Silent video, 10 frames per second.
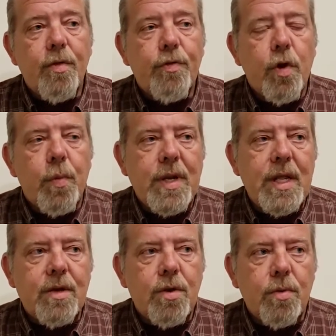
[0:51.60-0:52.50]
So we
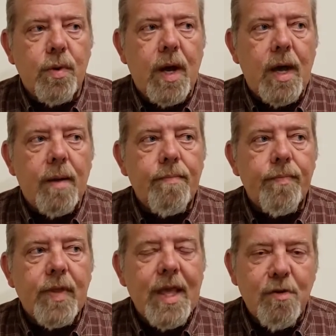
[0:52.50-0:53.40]
need to
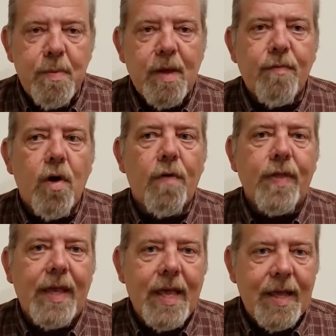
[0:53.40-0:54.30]
get everybody
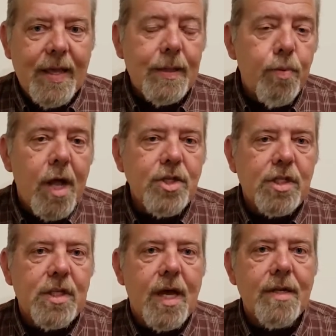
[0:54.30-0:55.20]
involved and get the
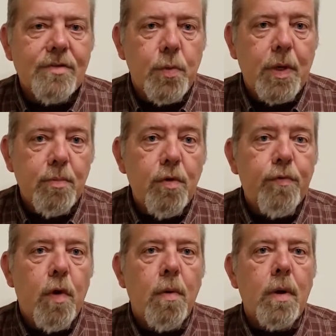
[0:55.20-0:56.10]
project done so we can
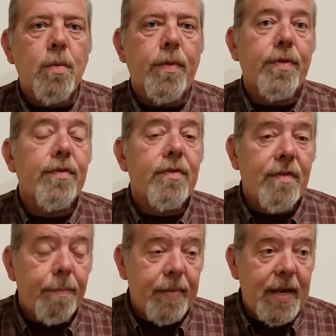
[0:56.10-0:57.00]
move forward with
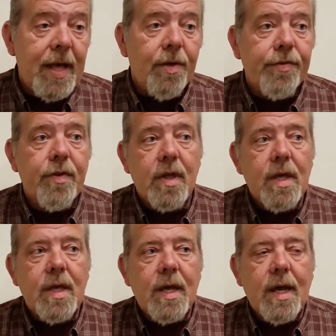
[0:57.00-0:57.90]
something else.
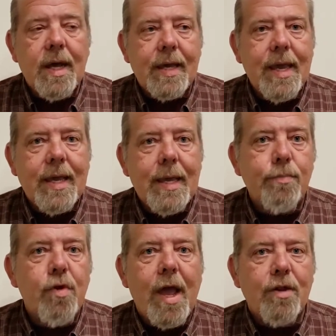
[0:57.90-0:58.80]
Can't
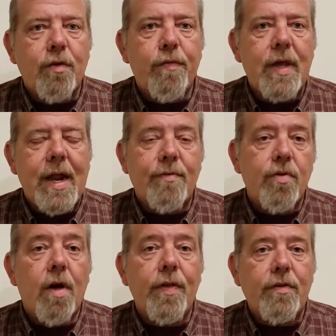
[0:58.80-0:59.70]
keep dragging your feet
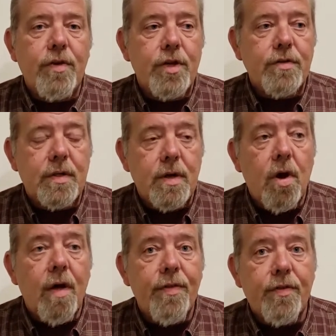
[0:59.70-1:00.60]
after all these years and
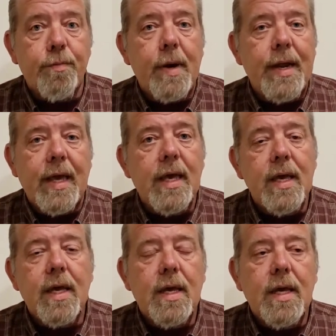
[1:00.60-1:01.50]
all this money
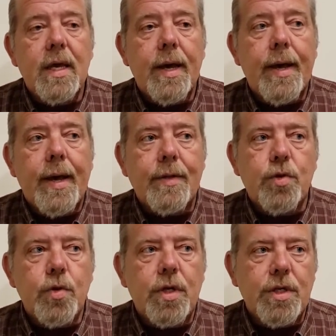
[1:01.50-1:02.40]

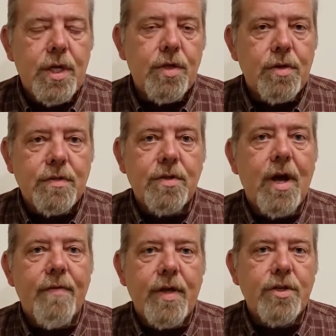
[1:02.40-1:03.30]
to continue to
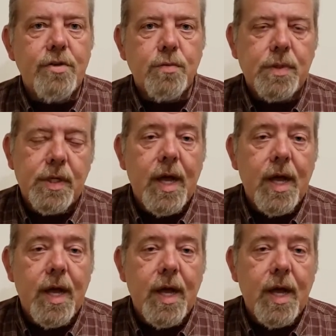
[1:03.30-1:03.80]
still have issues with the